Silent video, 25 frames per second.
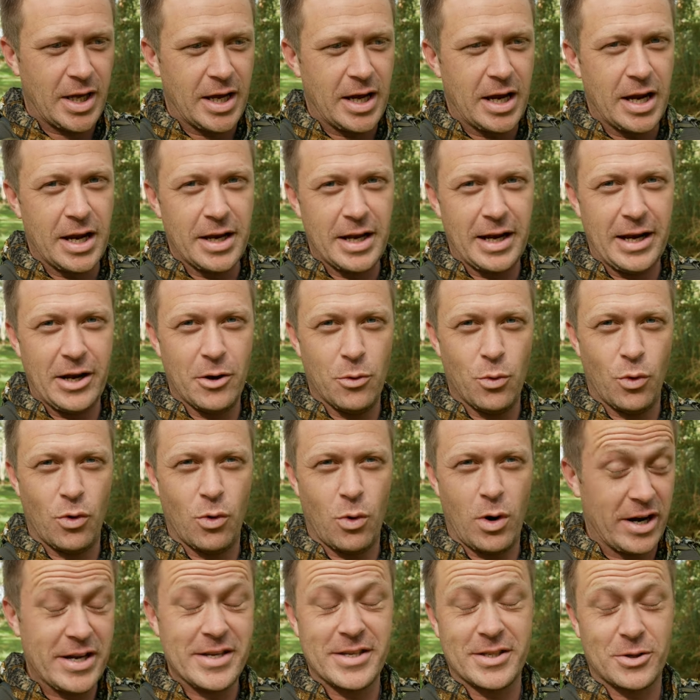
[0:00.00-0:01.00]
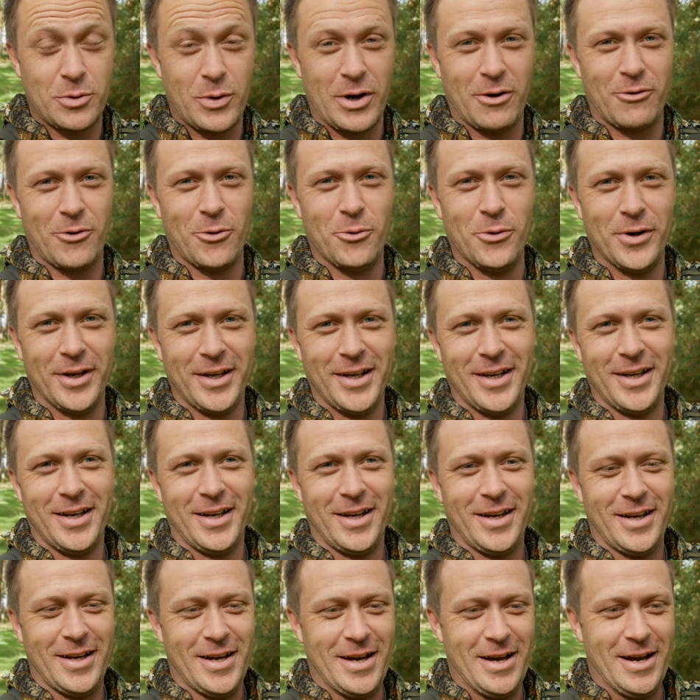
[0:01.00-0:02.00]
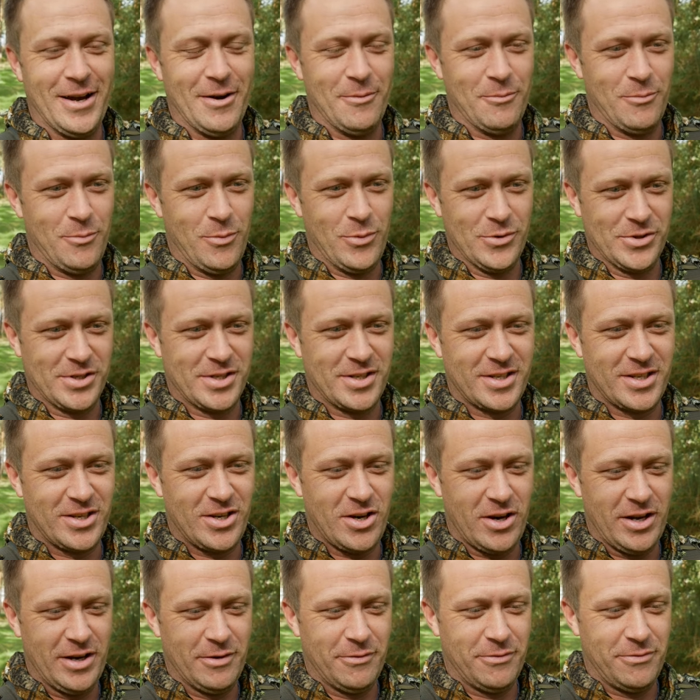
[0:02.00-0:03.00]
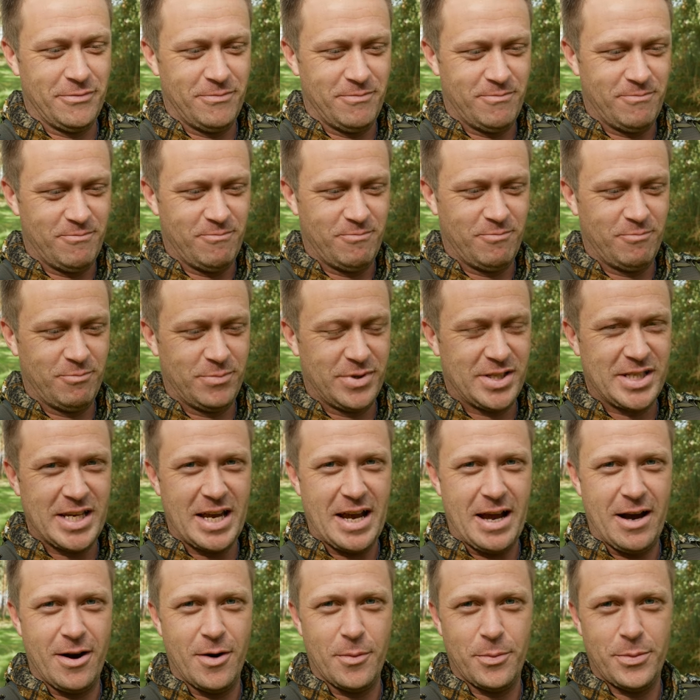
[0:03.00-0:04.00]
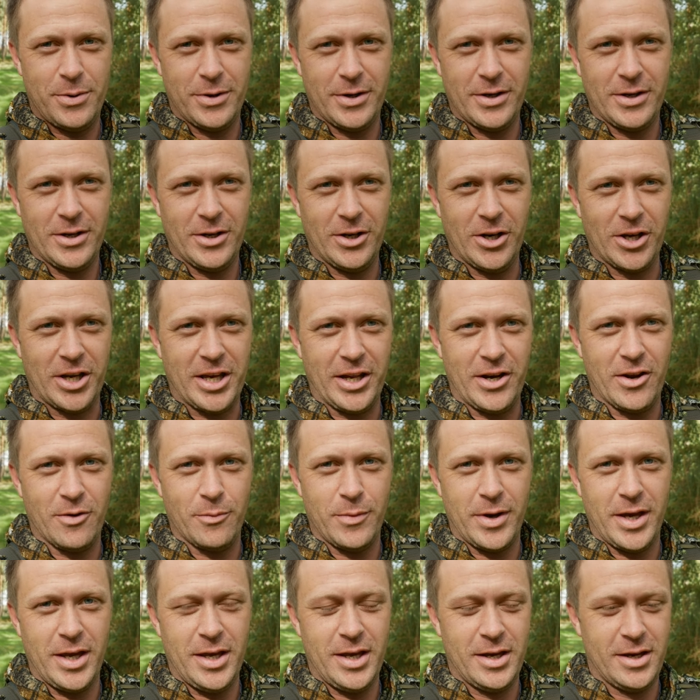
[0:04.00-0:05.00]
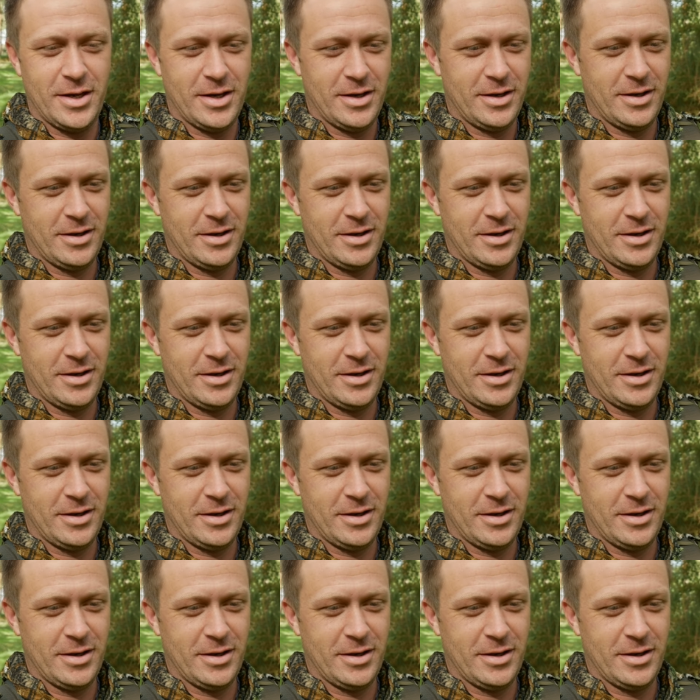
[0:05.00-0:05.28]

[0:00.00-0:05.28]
and a little grey squirrel was kind of sat up looking at me,